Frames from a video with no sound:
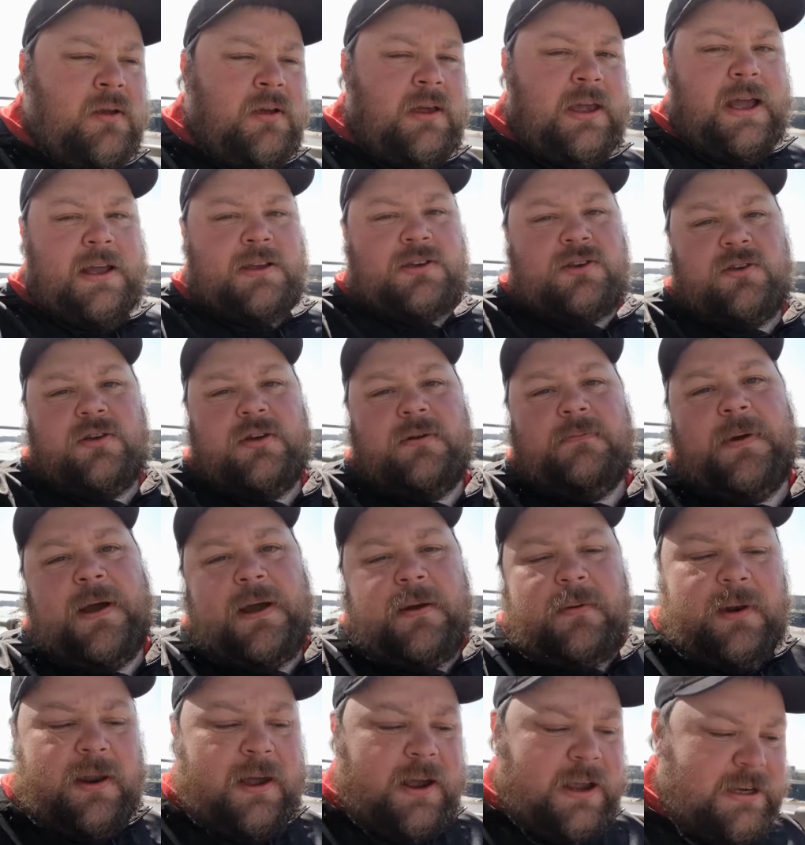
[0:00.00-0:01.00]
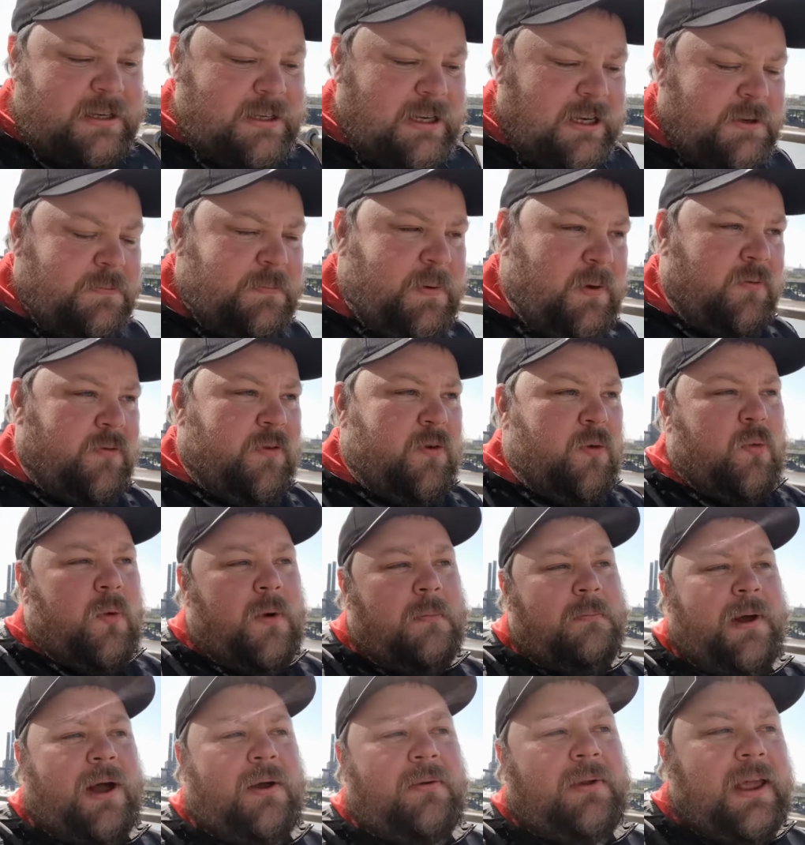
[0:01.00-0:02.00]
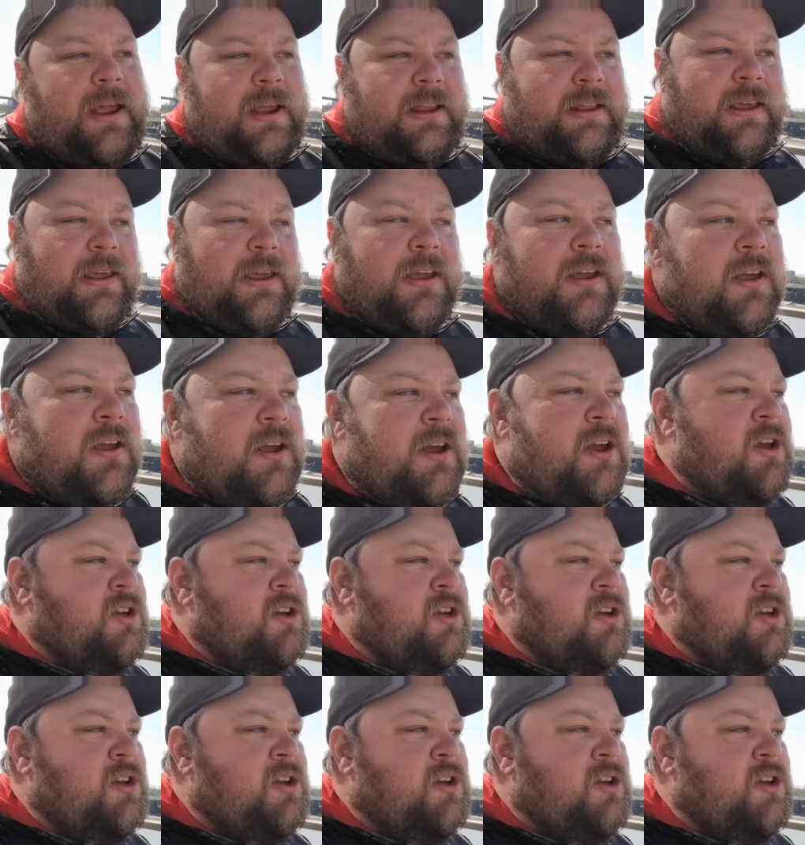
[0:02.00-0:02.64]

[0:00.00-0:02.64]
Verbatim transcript: Yeah, so you can pick up like a 6 for £1.80.